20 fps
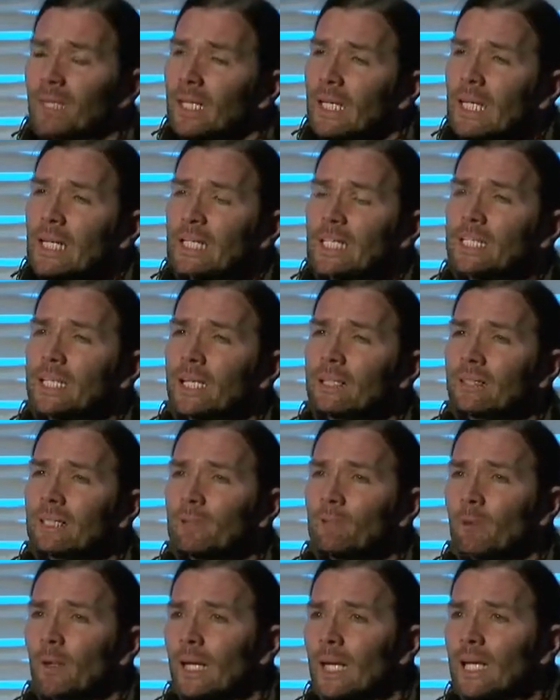incidentally,
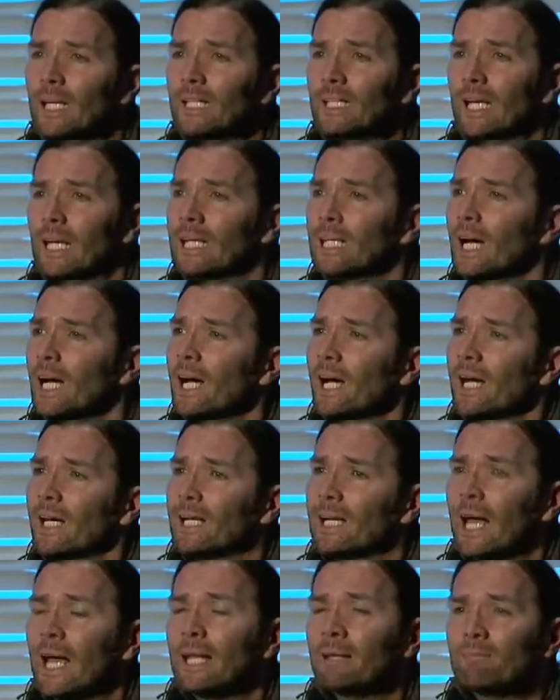Wade and
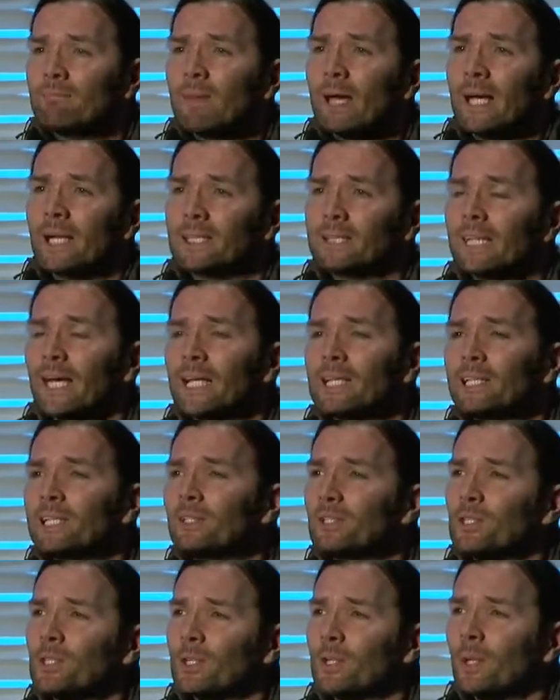I had met 10
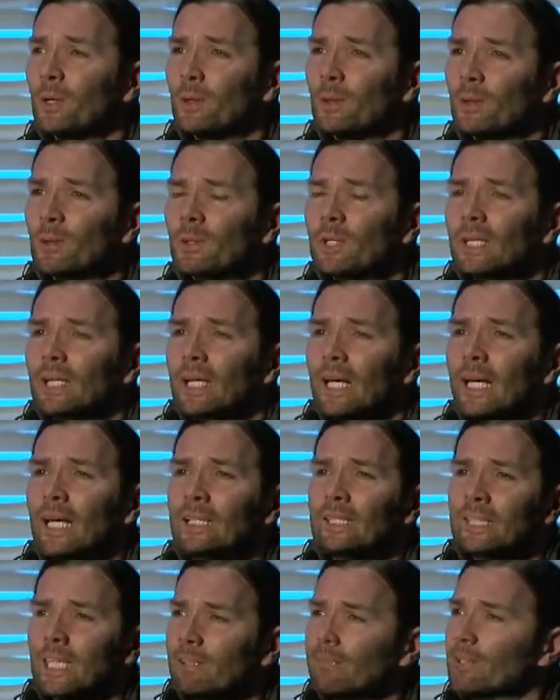years ago
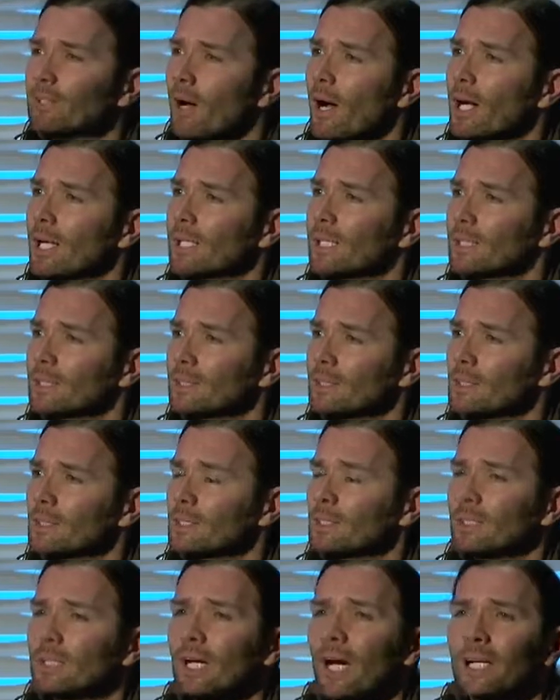at David Hawkins'
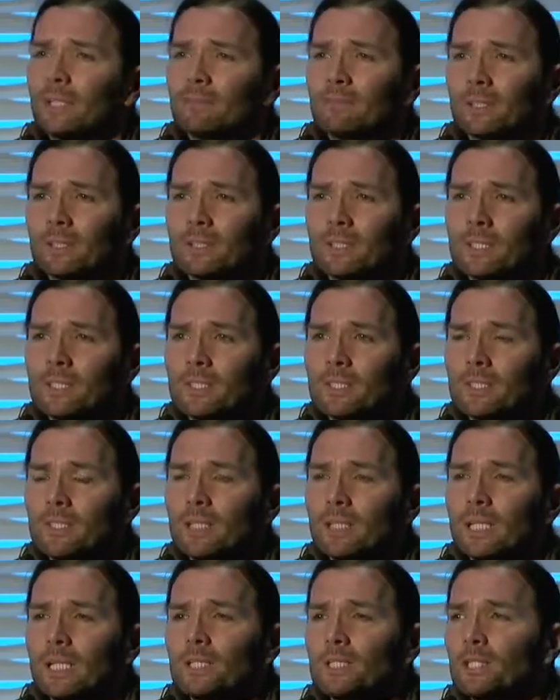conference
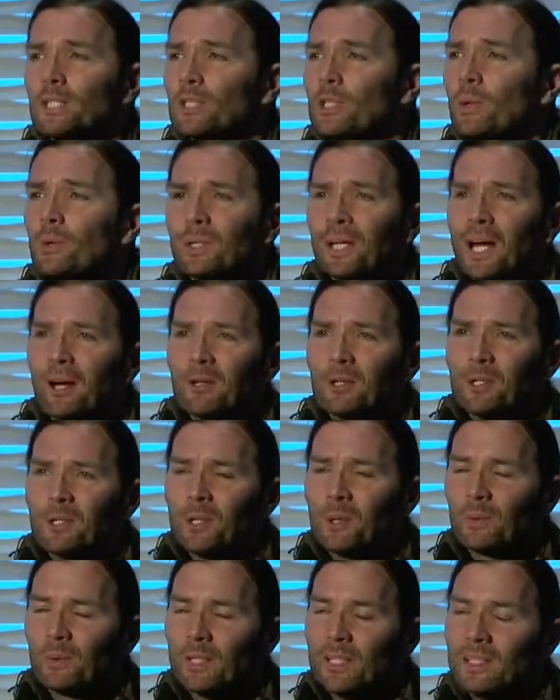in Sedona,
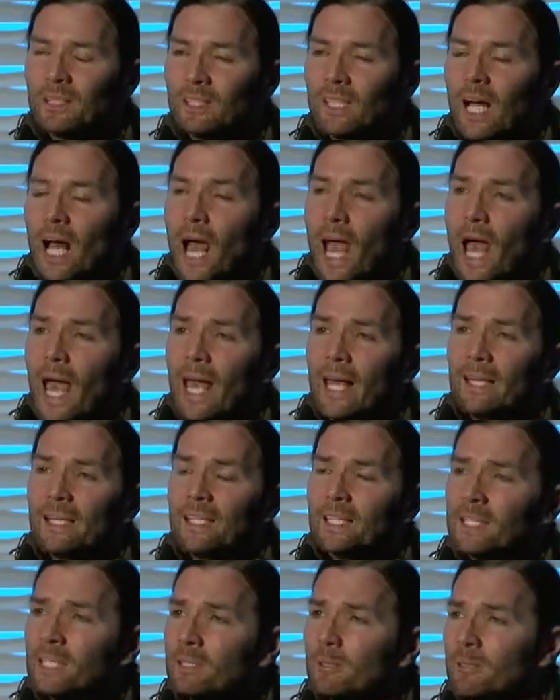Arizona. And
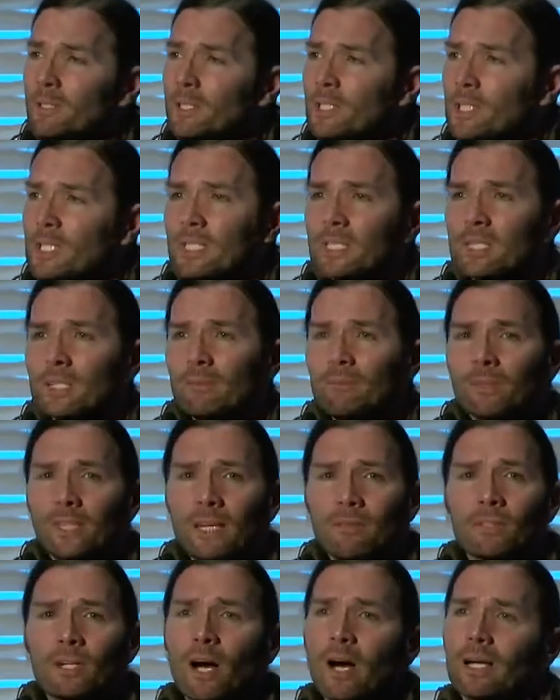this was,
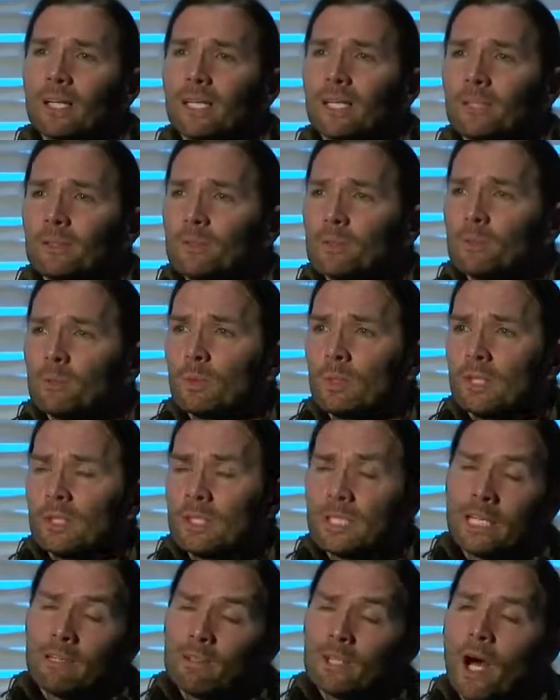David Hawkins was
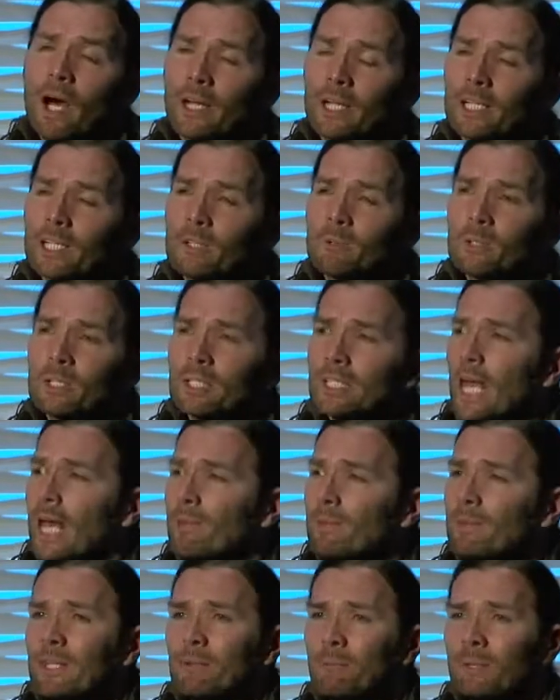an
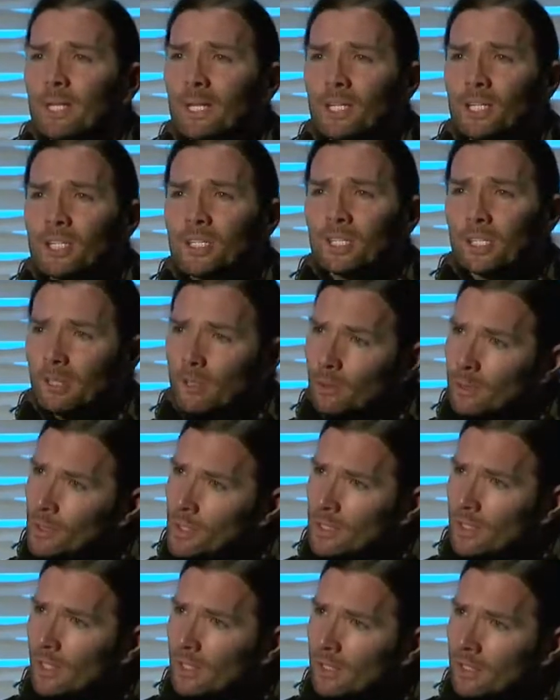MD PhD who
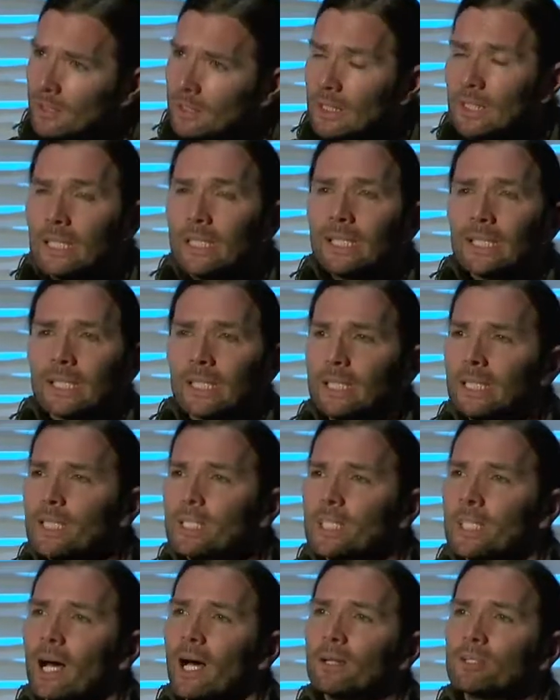studied
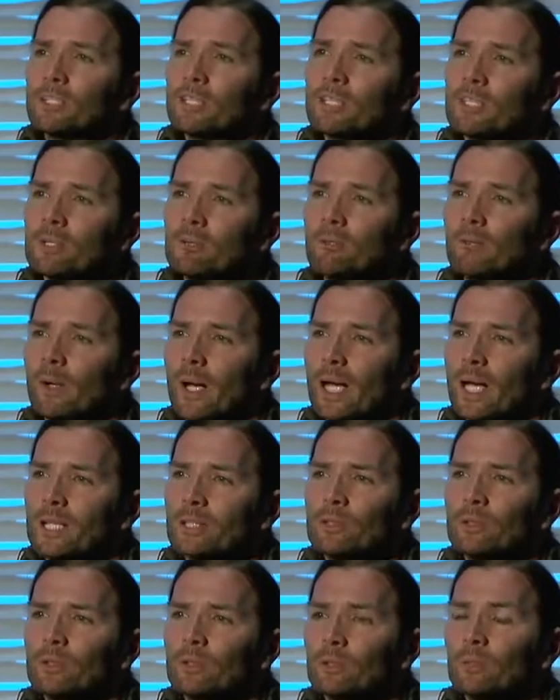kinesiology as a way
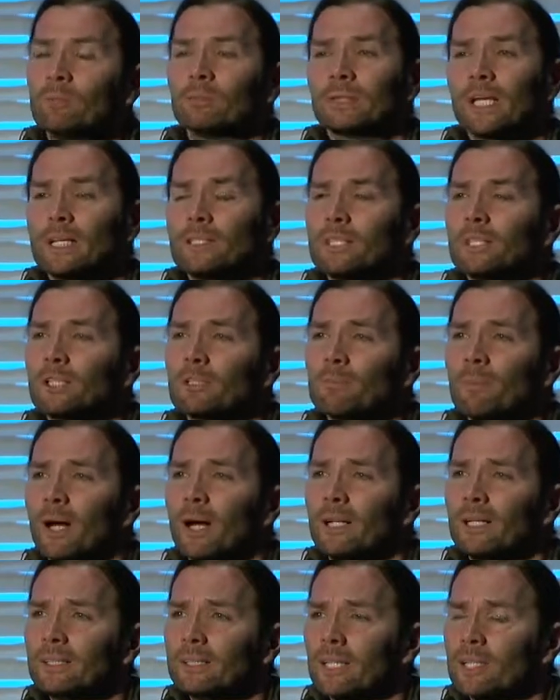to testing your
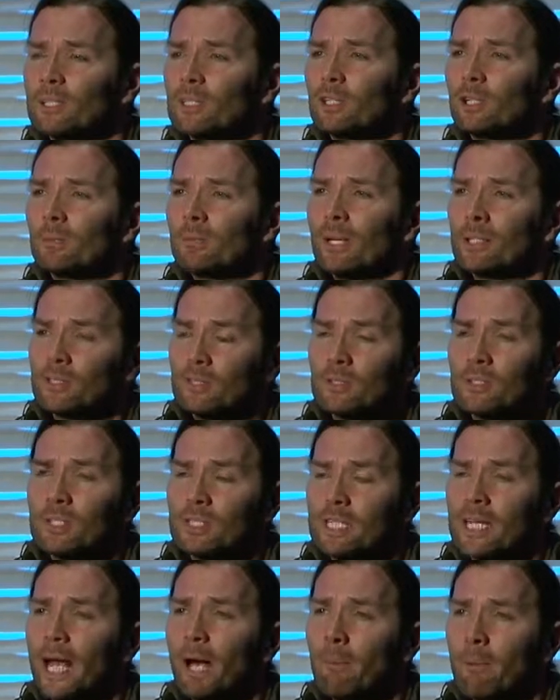body, testing your muscles to
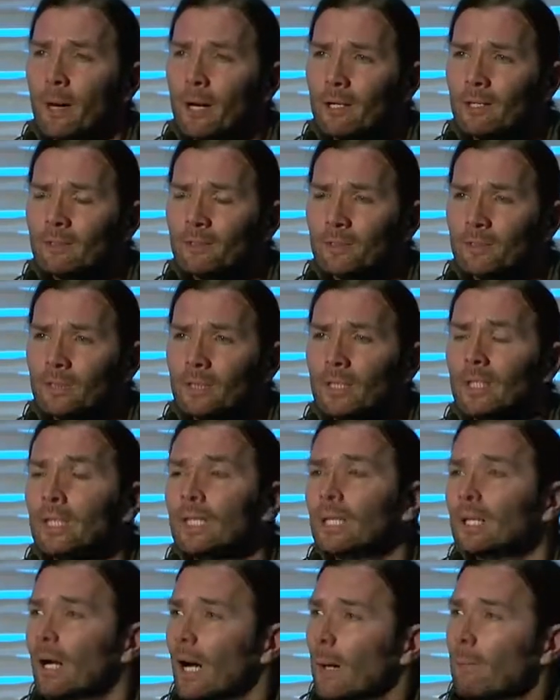see how powerful
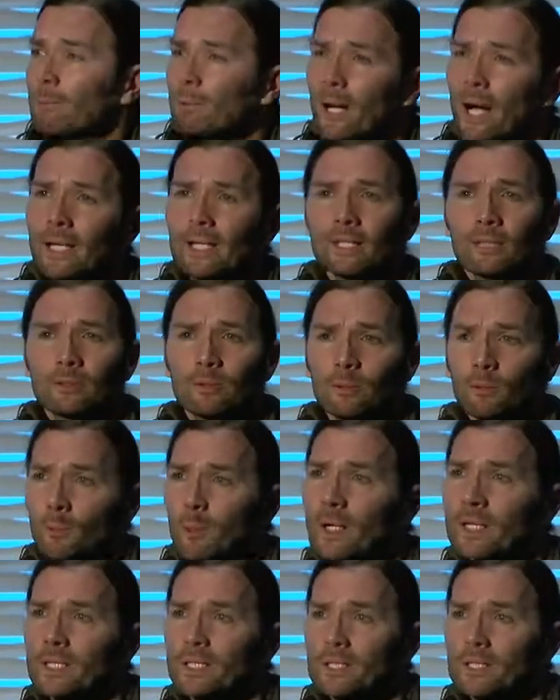a product
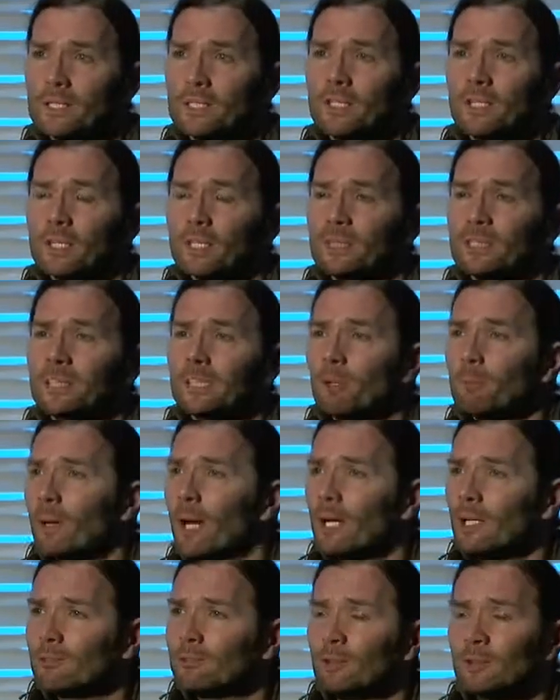was, see how
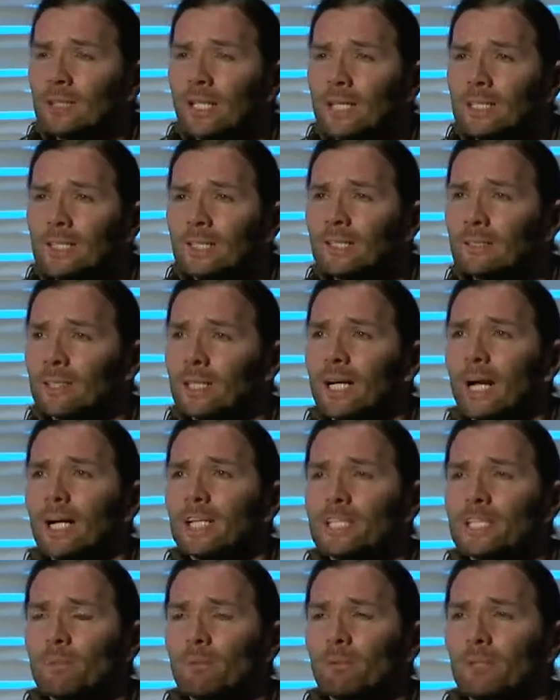powerful an idea or a
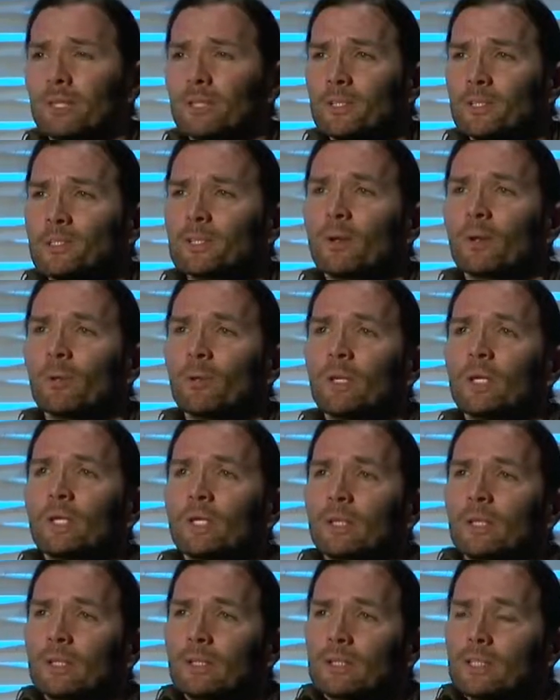concept was. So
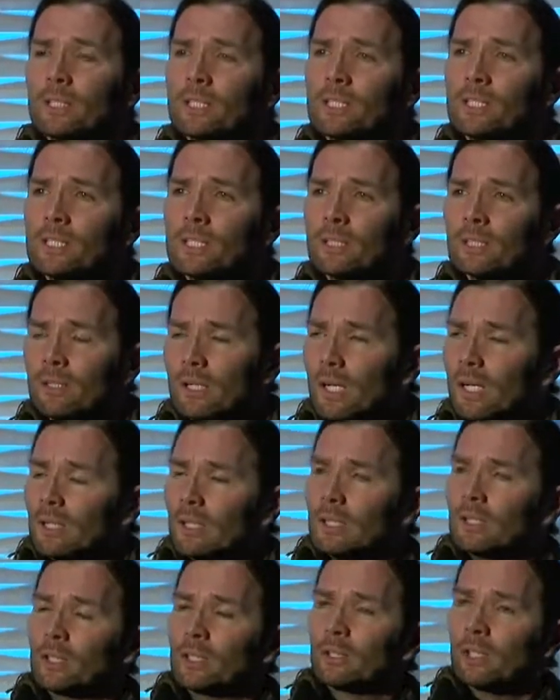this is
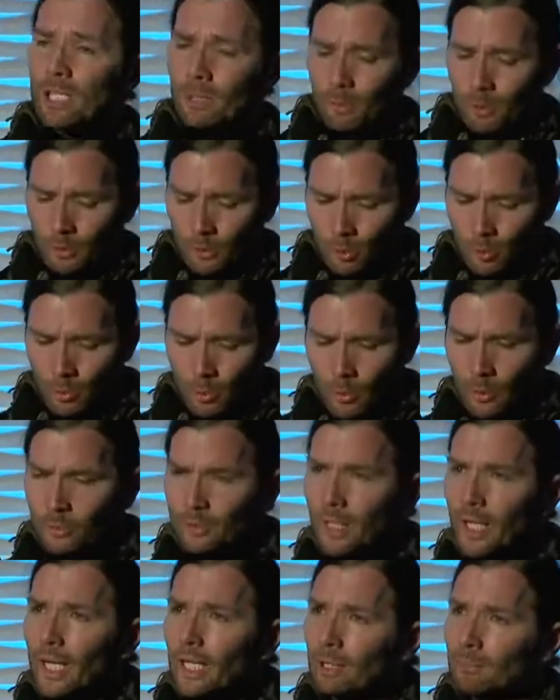an incredible tool
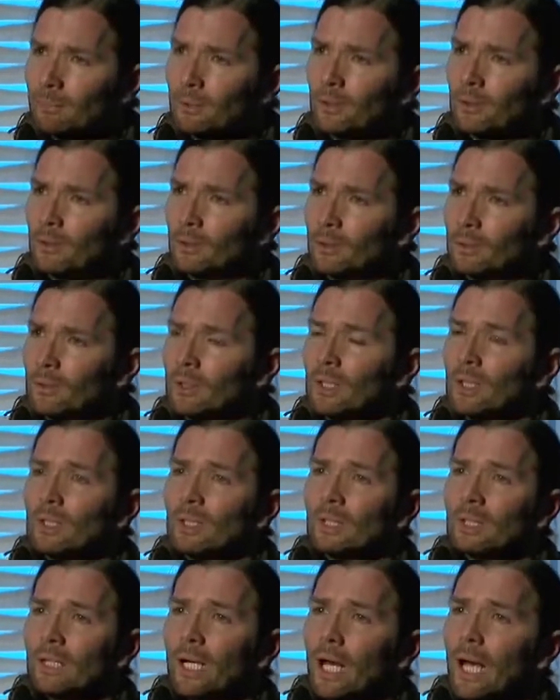to help your
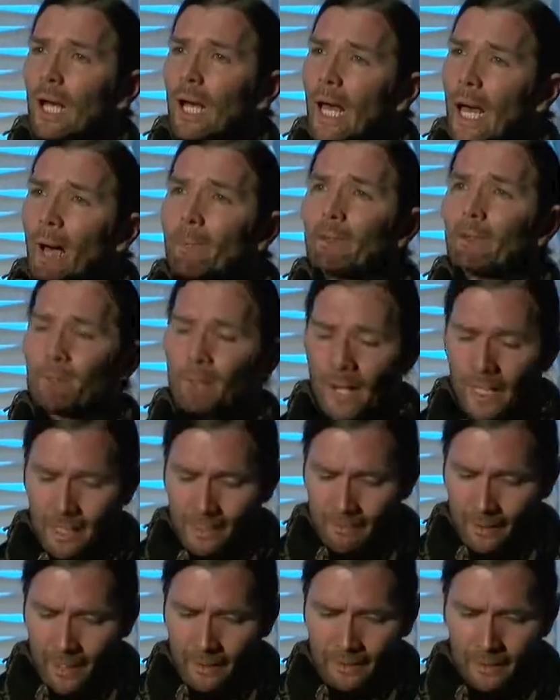body
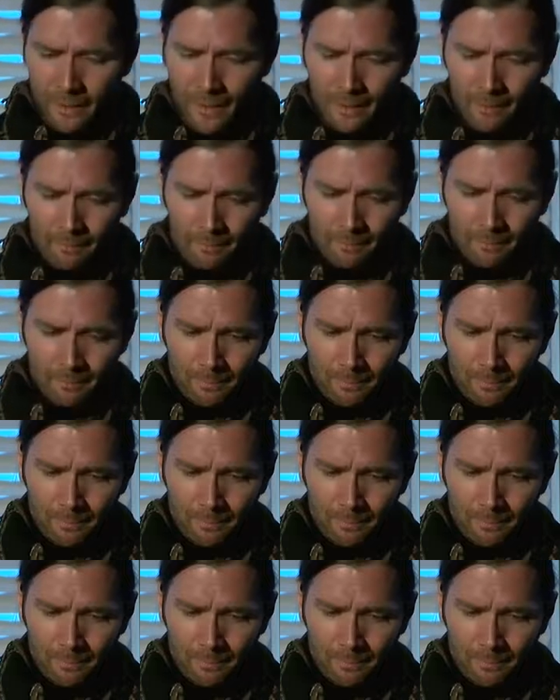validate.